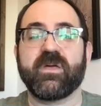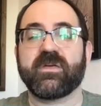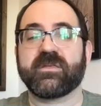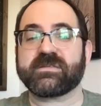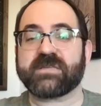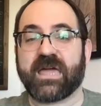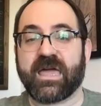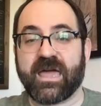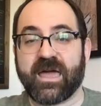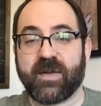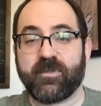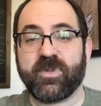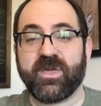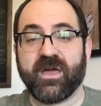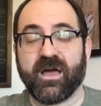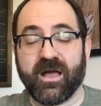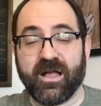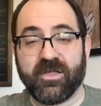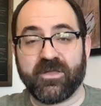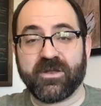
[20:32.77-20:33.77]
It's a happy
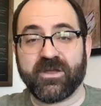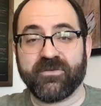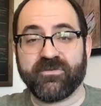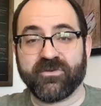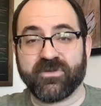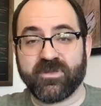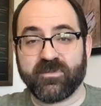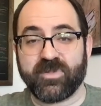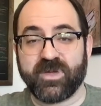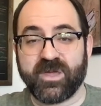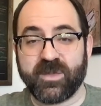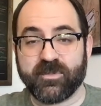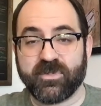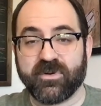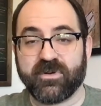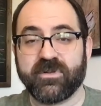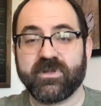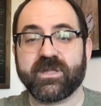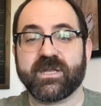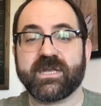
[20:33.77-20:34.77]
holiday for the
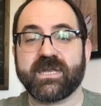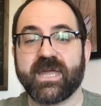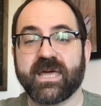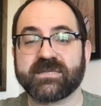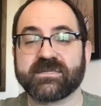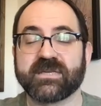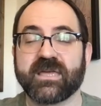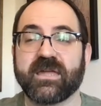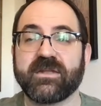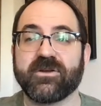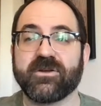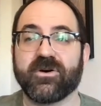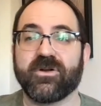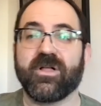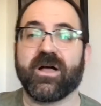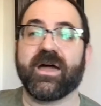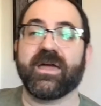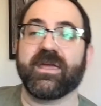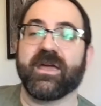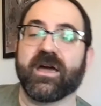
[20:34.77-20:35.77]
people. Nes Gadol
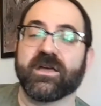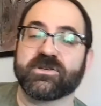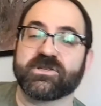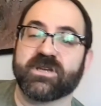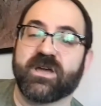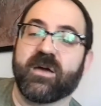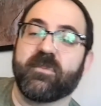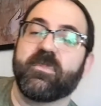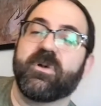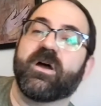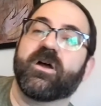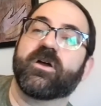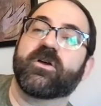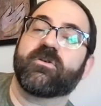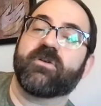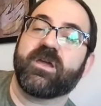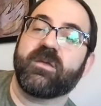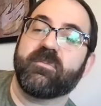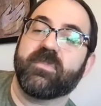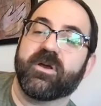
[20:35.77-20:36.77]
Hayasham. A
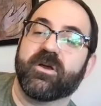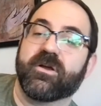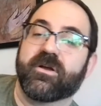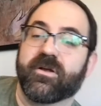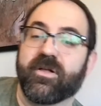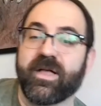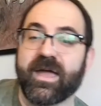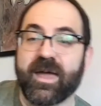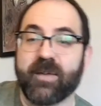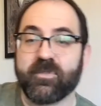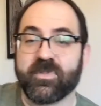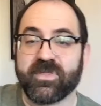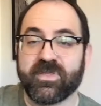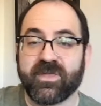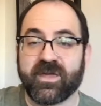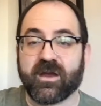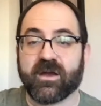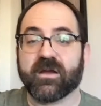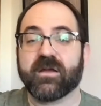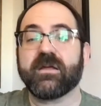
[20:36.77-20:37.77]
great miracle happened
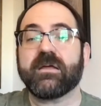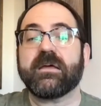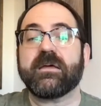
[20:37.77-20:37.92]
there.